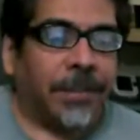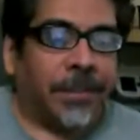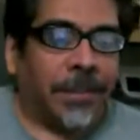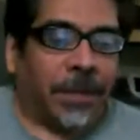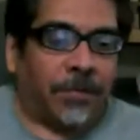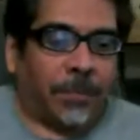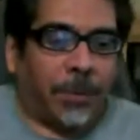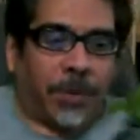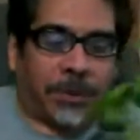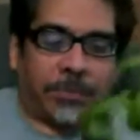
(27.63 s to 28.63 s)
Now if you've been
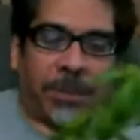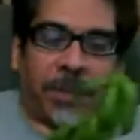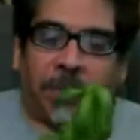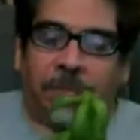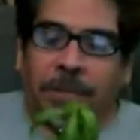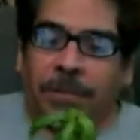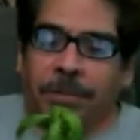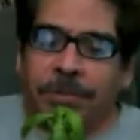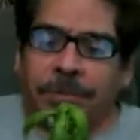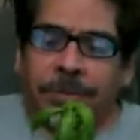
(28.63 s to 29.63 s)
watching my other
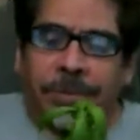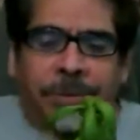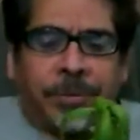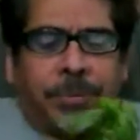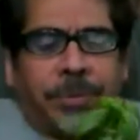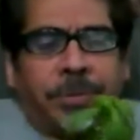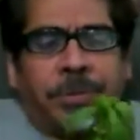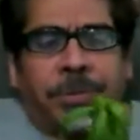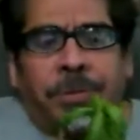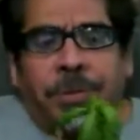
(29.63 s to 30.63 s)
videos, you know that this one
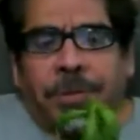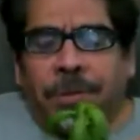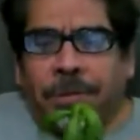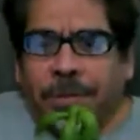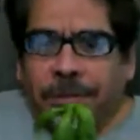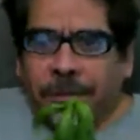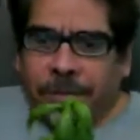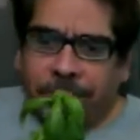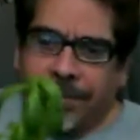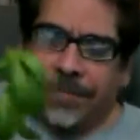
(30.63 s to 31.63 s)
is,
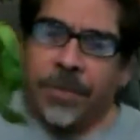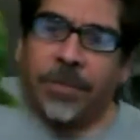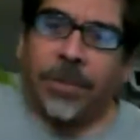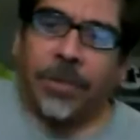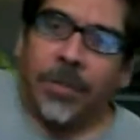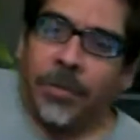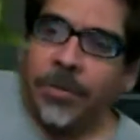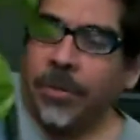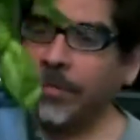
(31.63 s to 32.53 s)
look close enough